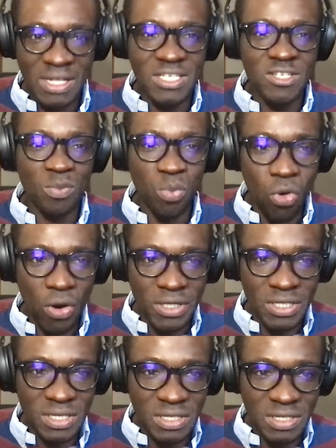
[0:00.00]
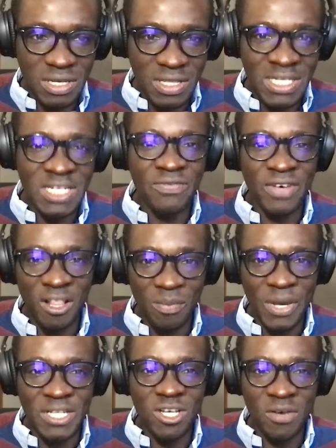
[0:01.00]
that supports the
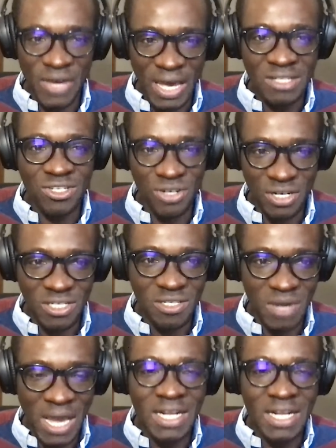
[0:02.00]
development of cancers.